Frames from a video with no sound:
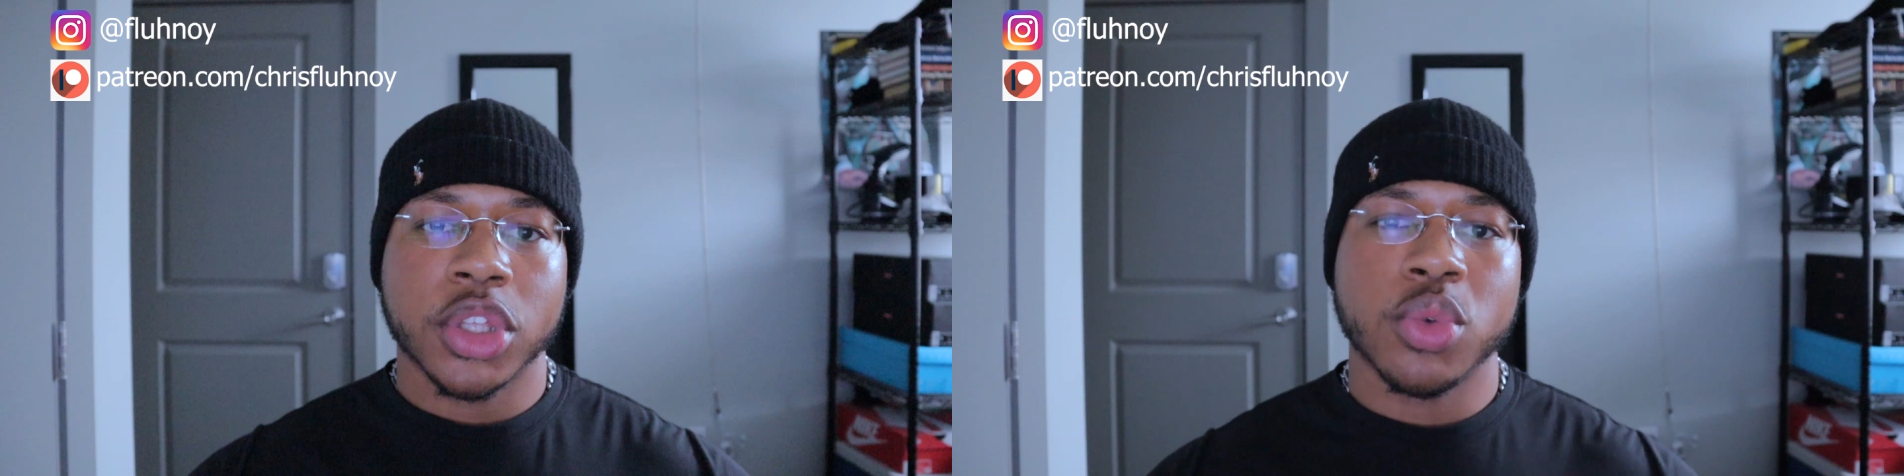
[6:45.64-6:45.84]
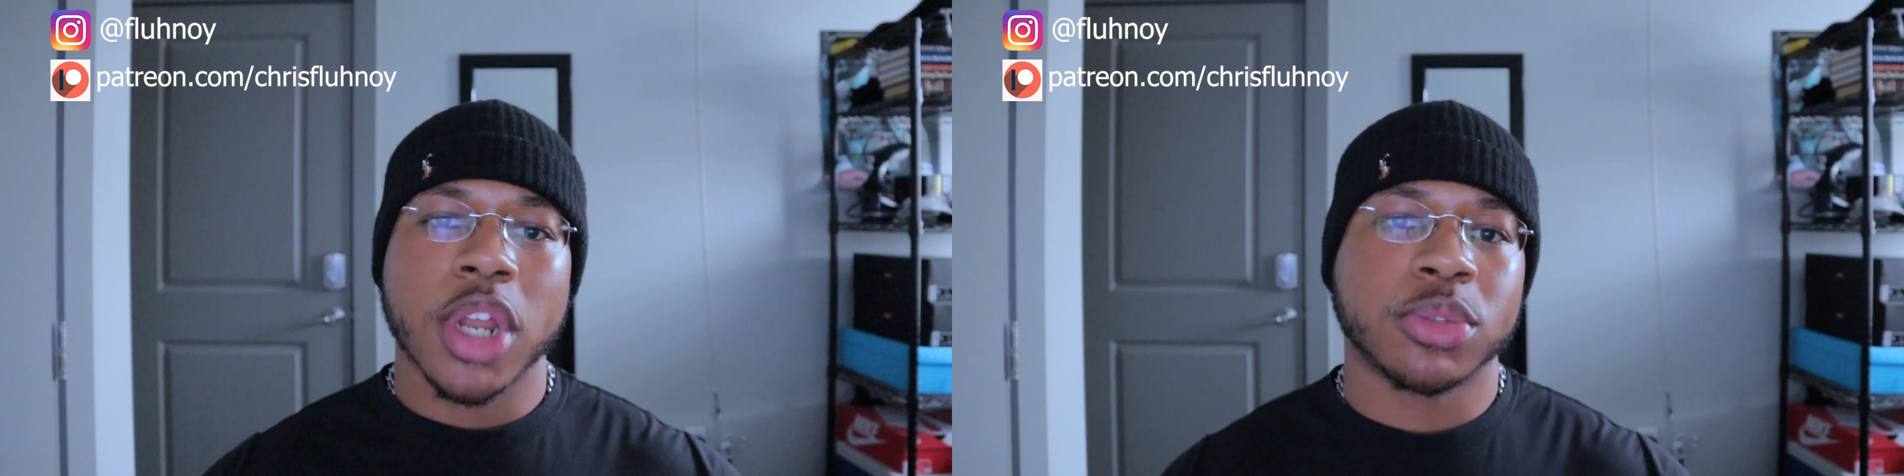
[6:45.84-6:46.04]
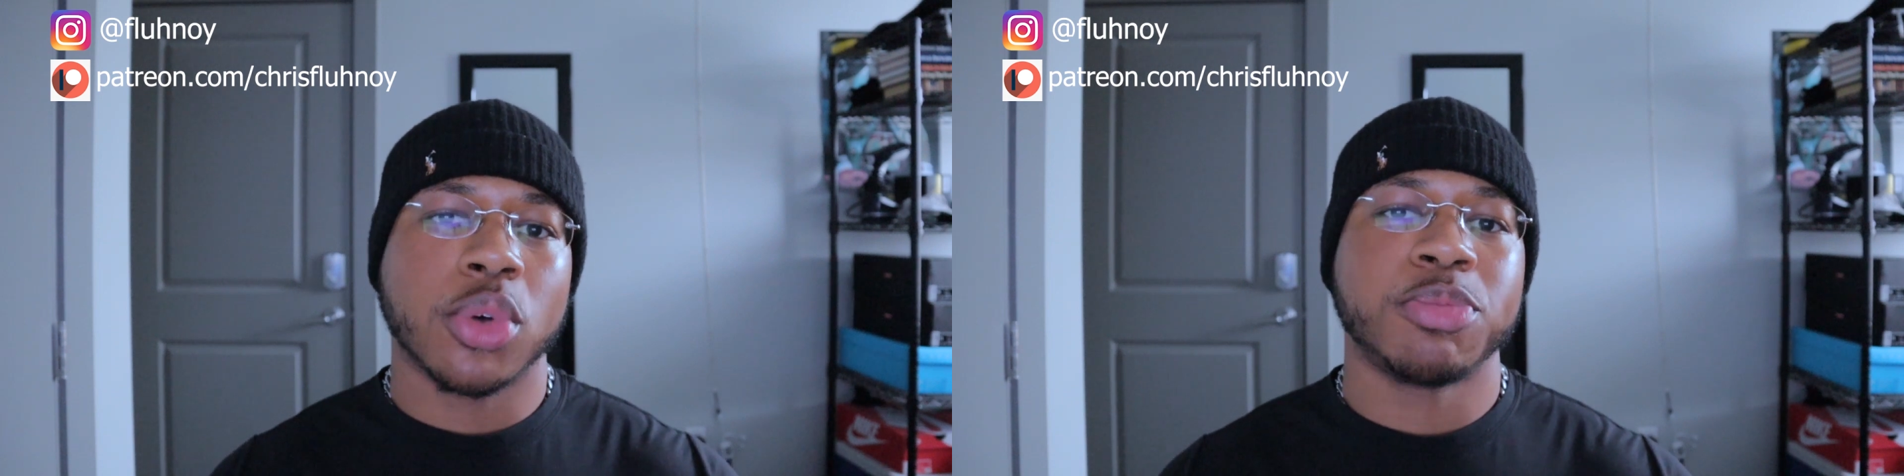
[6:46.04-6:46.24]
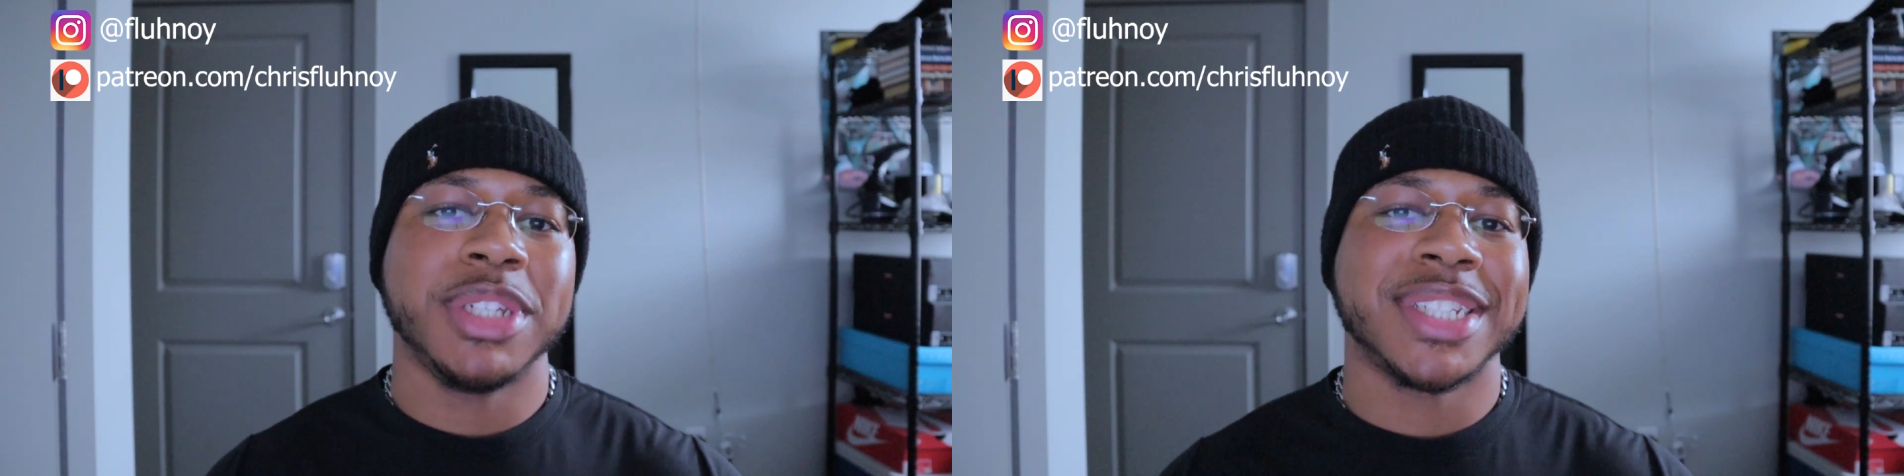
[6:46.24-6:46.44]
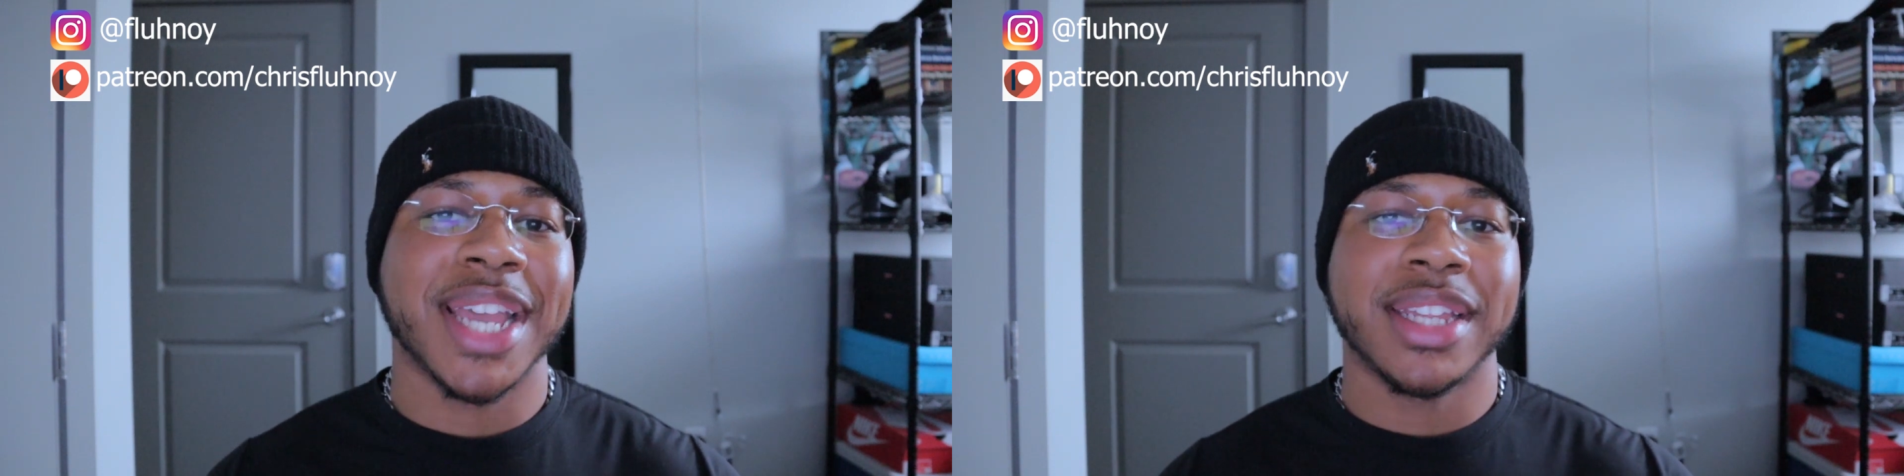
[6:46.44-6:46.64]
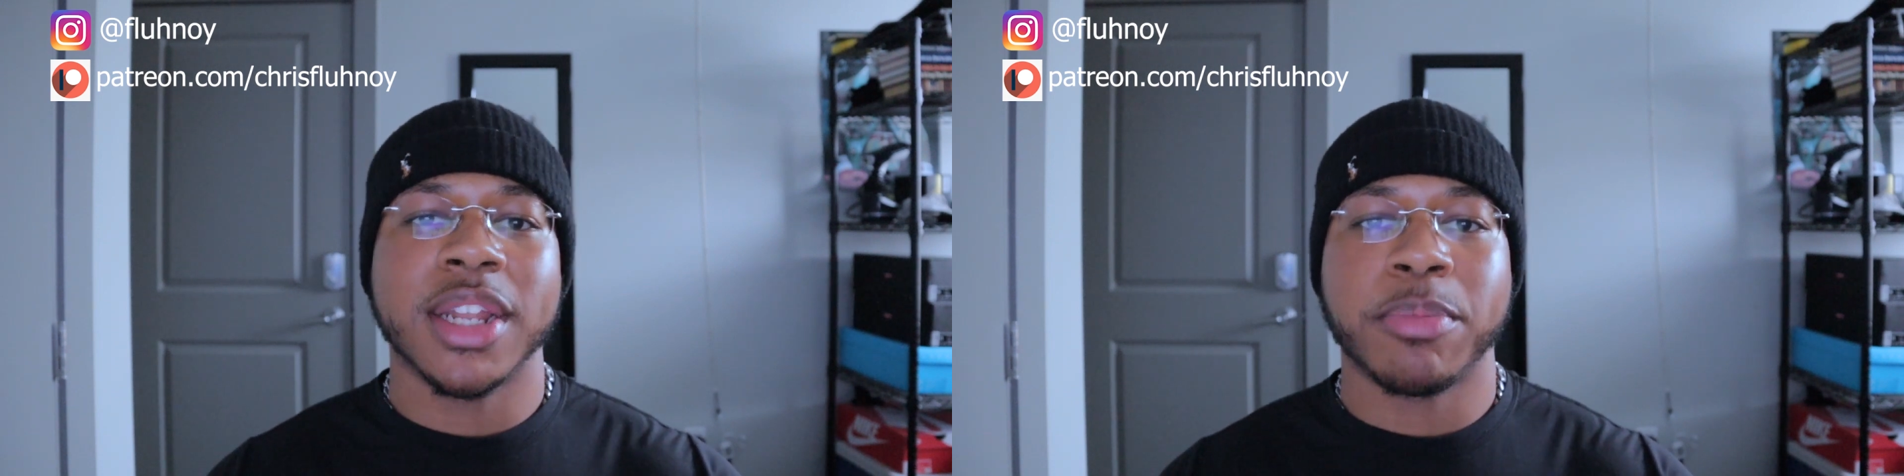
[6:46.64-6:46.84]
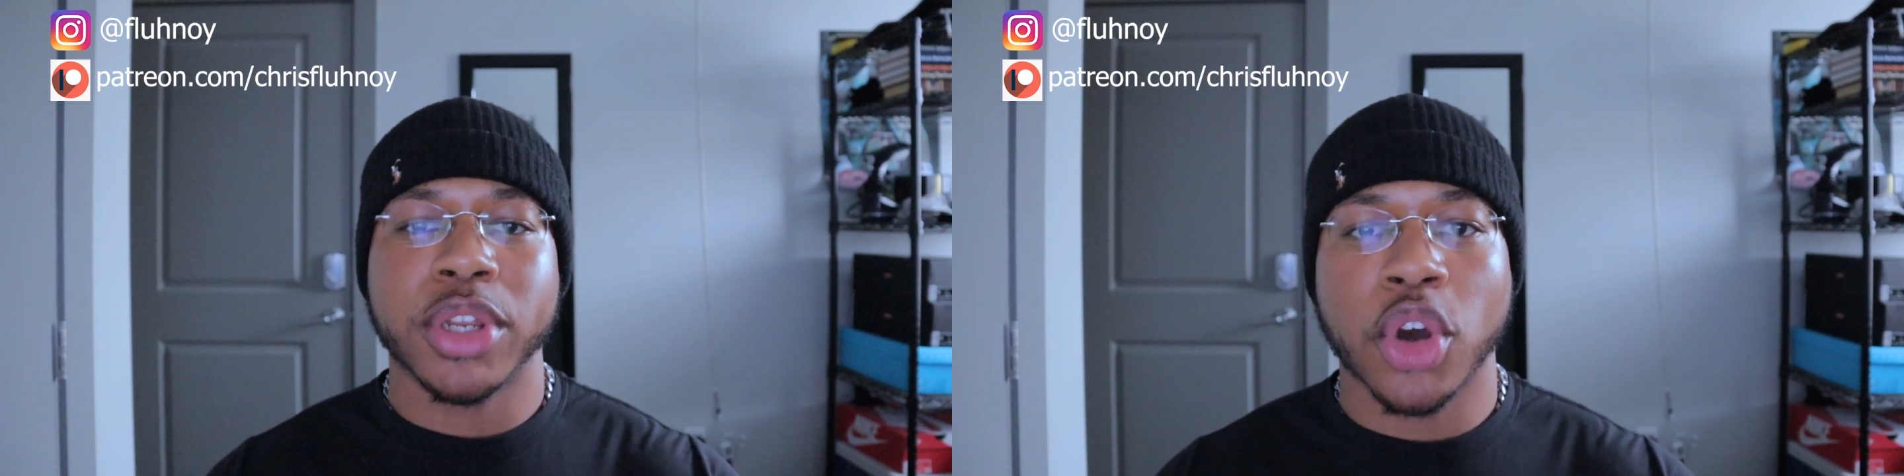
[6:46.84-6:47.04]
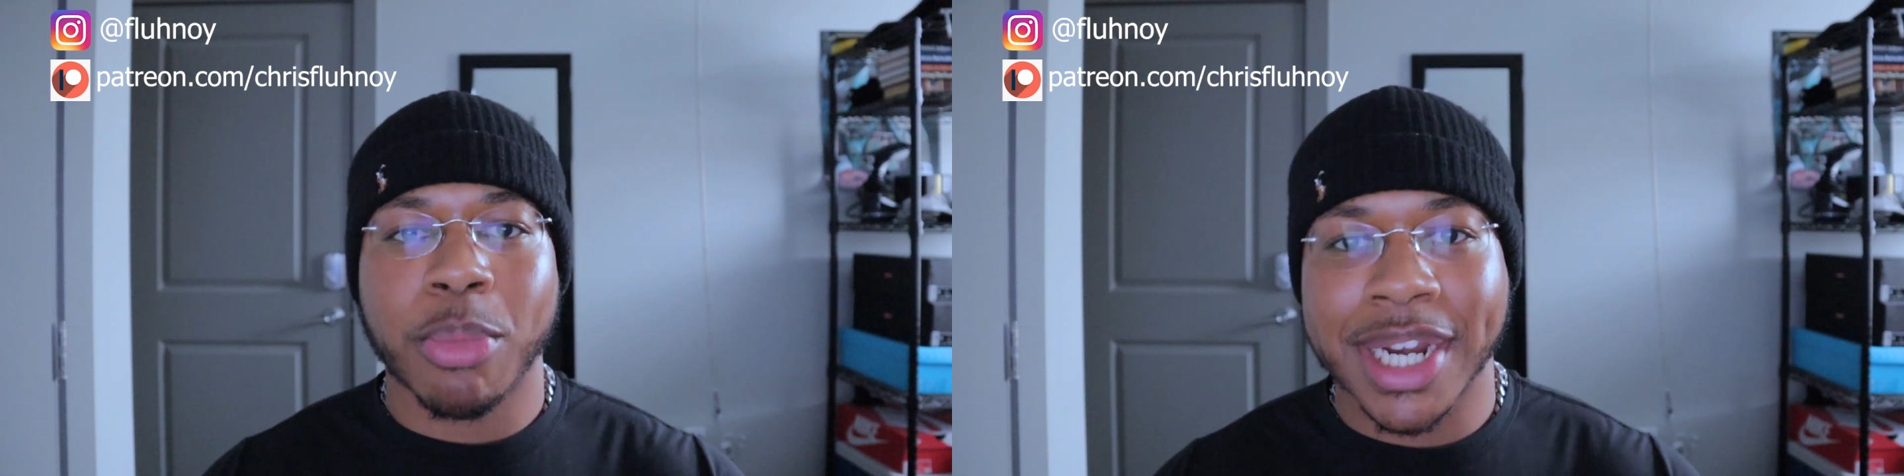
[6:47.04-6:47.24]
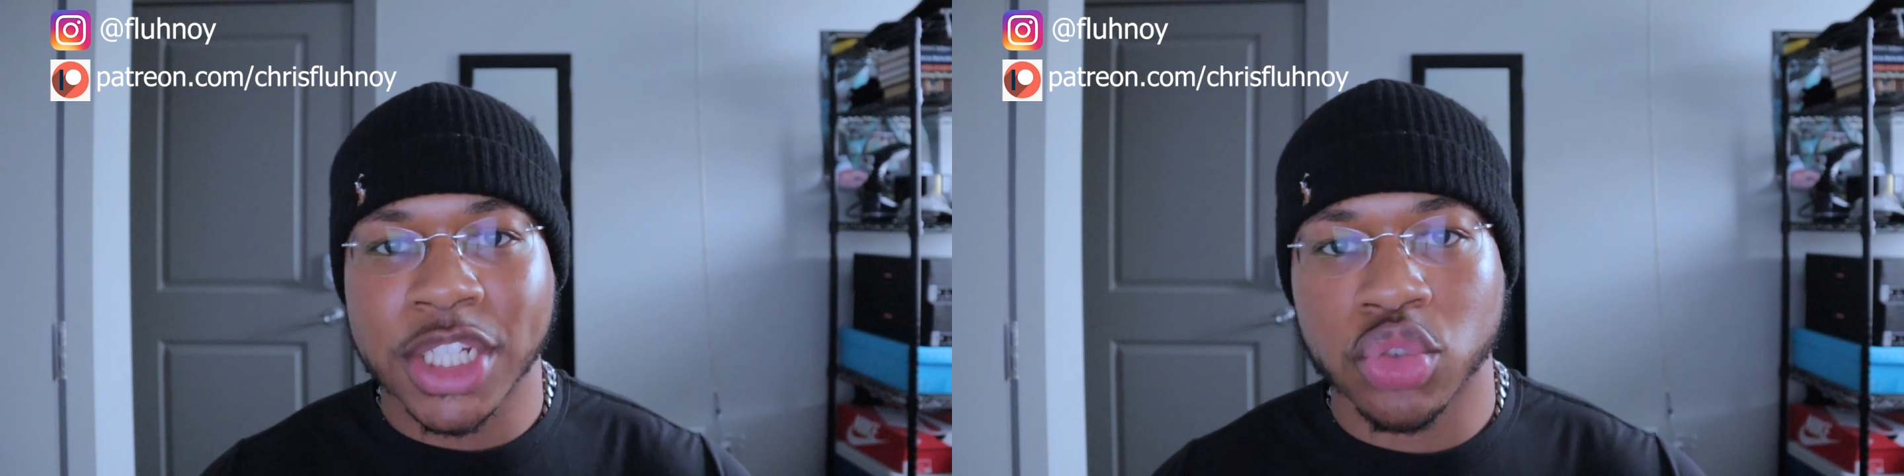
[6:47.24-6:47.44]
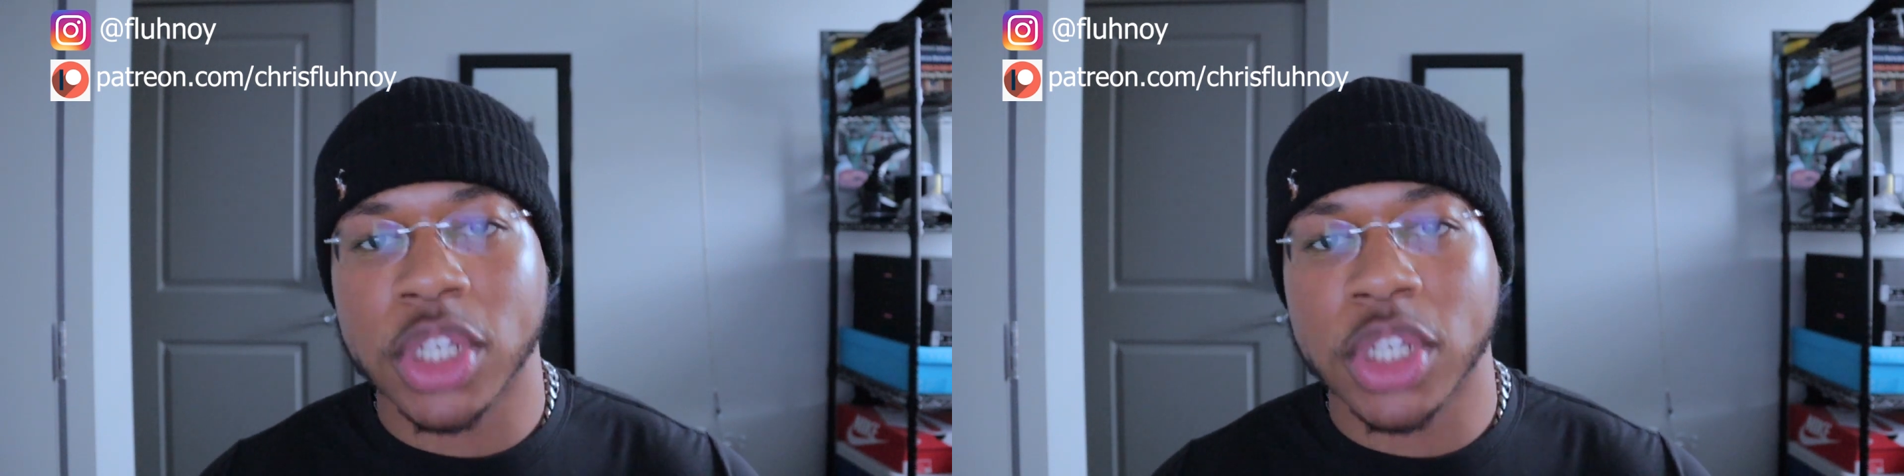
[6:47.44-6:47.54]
you're not supposed to be standing up in nobody's